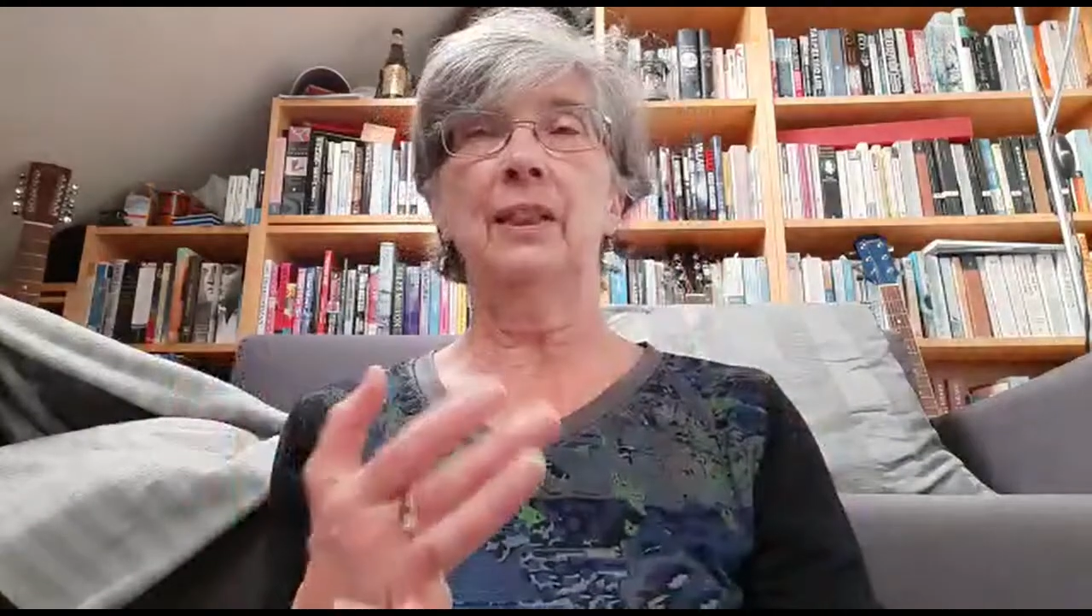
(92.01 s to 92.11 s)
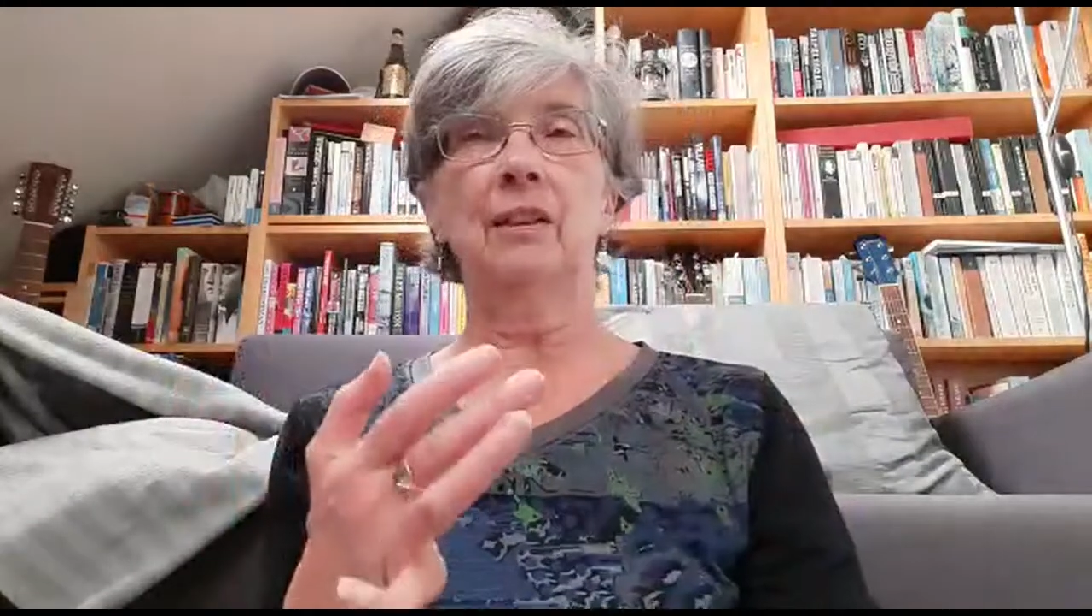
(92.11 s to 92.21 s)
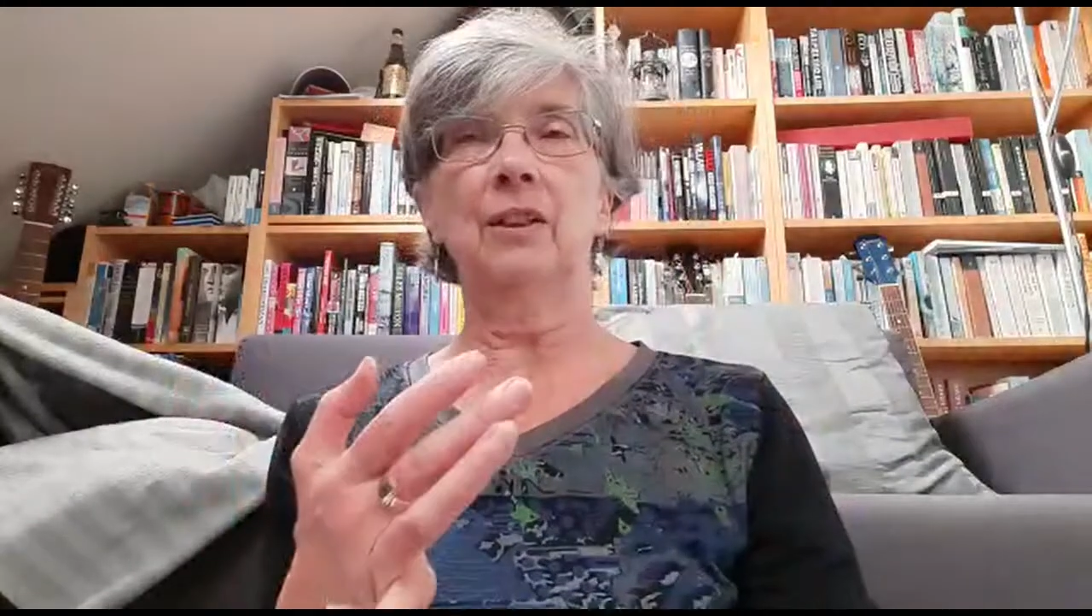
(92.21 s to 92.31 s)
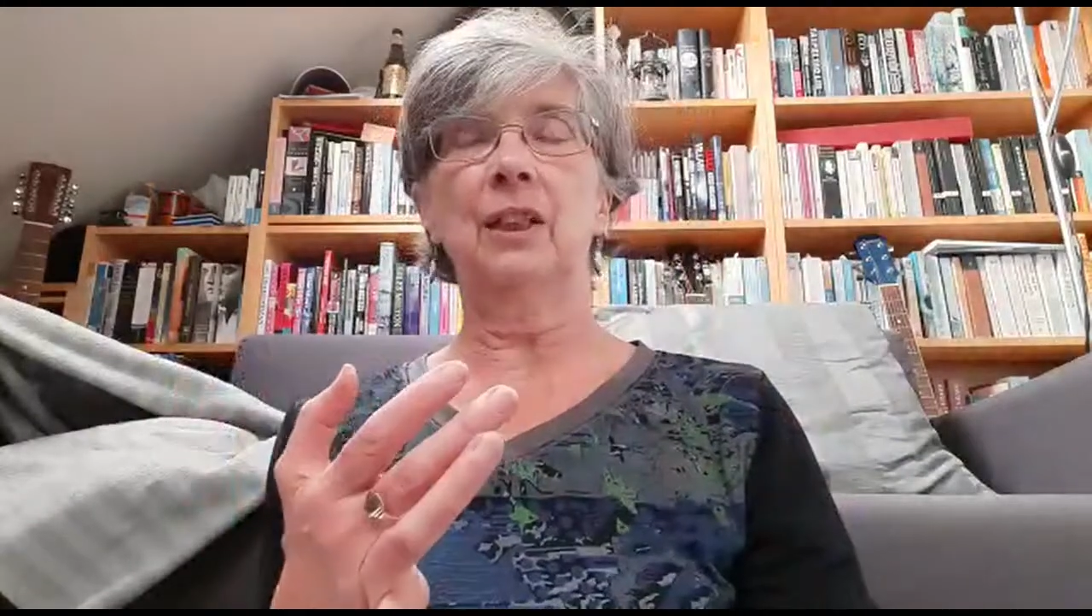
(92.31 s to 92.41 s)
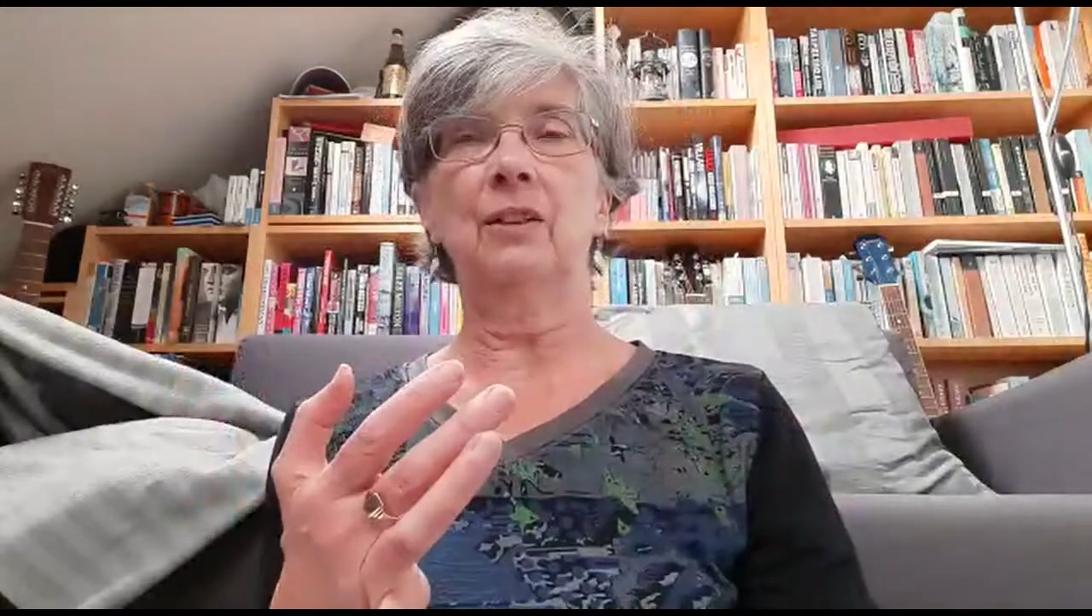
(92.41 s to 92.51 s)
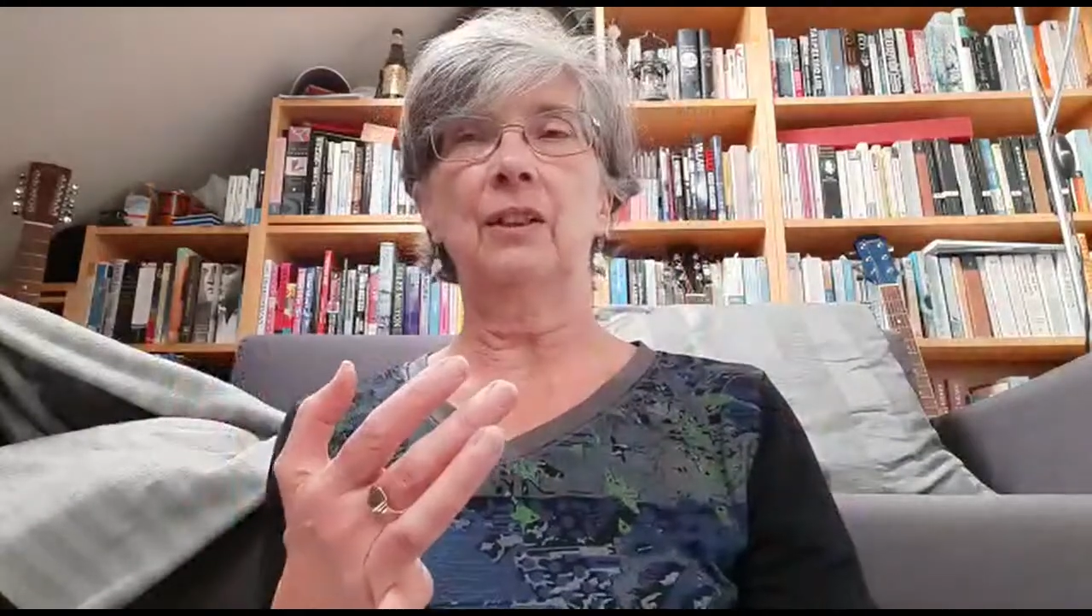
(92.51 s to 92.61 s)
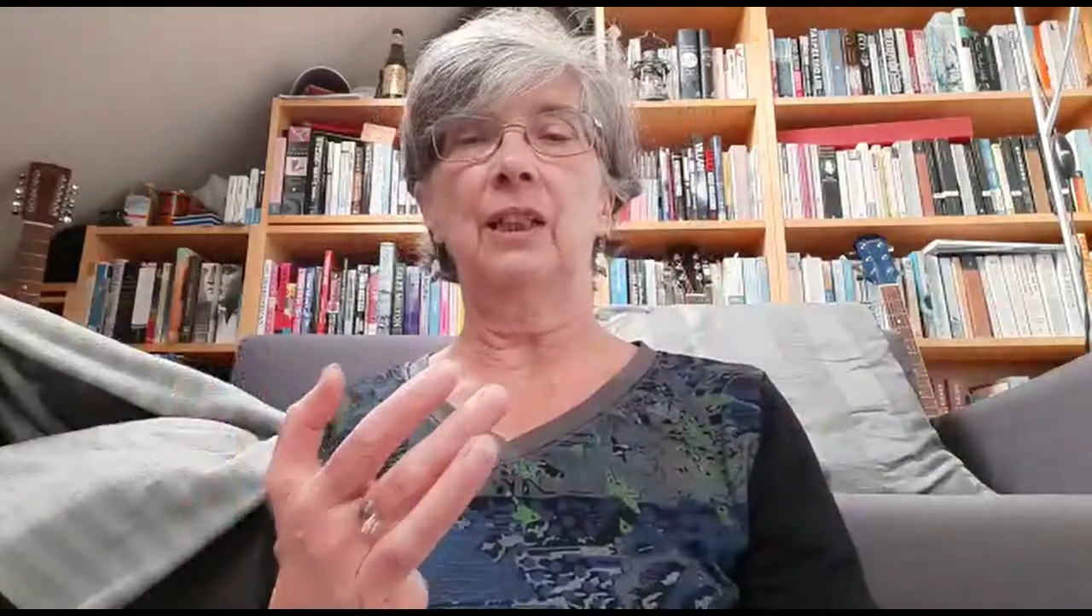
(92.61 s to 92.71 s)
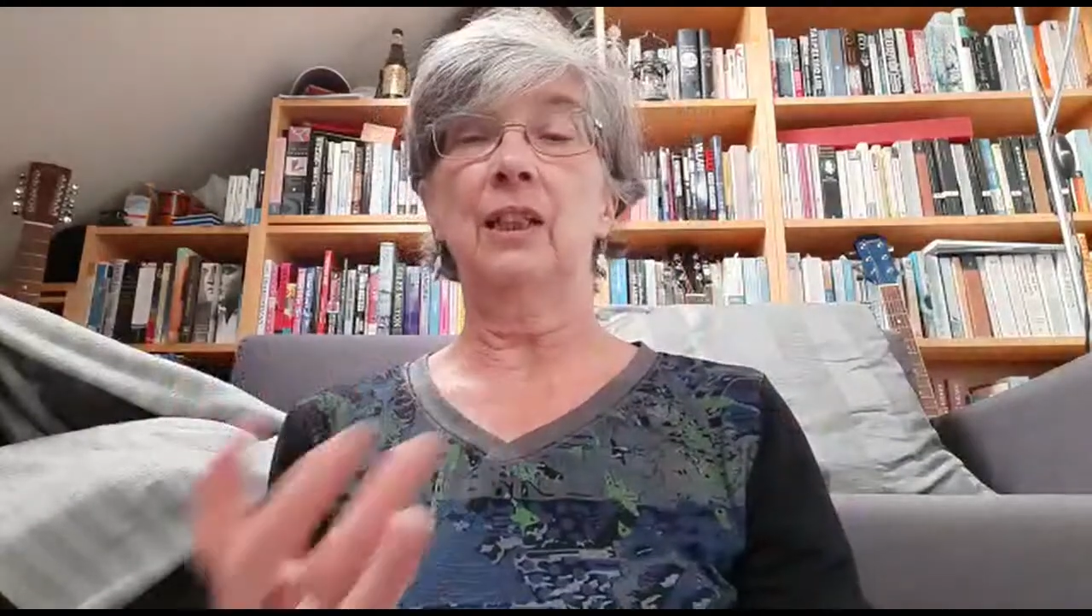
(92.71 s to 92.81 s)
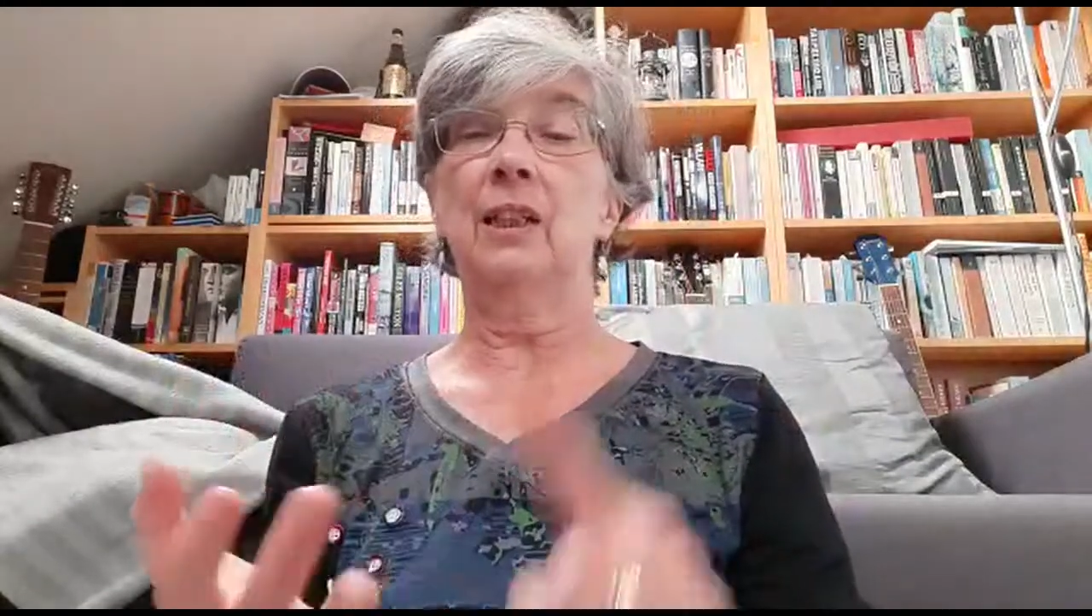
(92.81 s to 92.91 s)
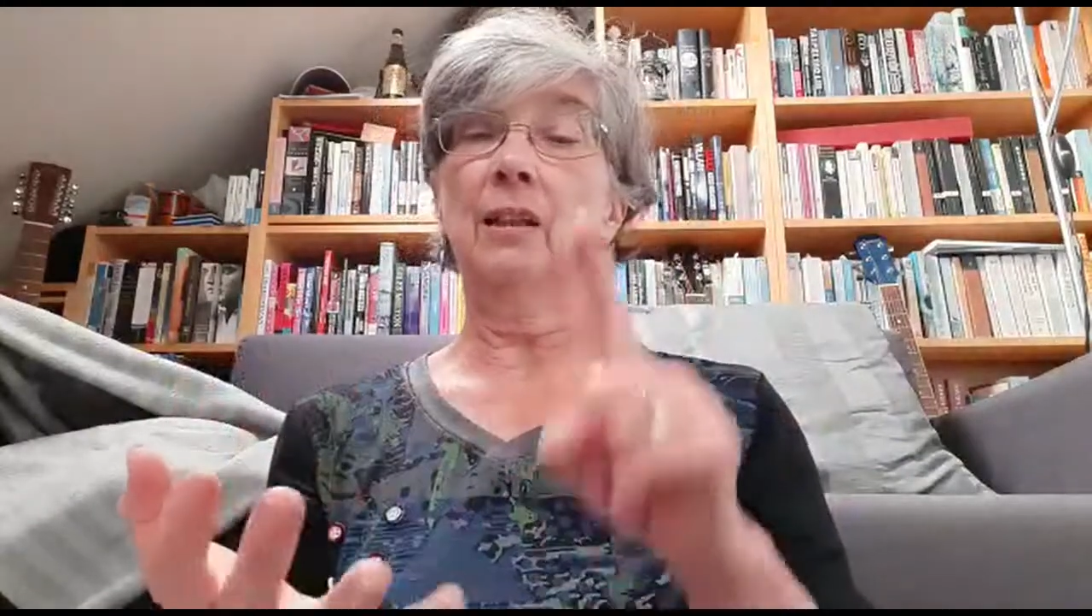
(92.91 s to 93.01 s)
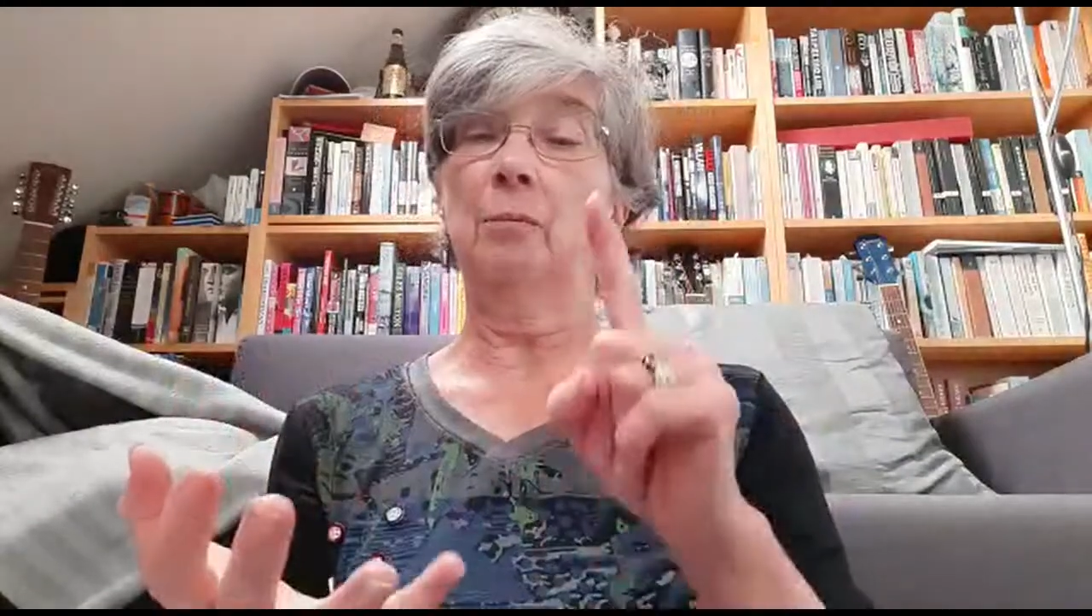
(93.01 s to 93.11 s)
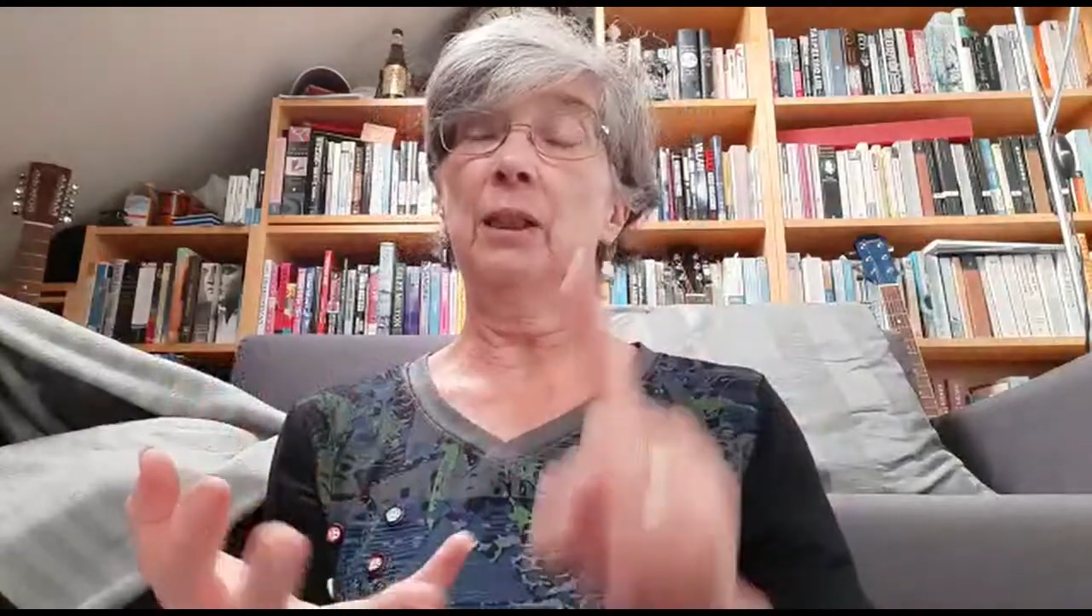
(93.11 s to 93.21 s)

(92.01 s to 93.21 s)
start out as a king,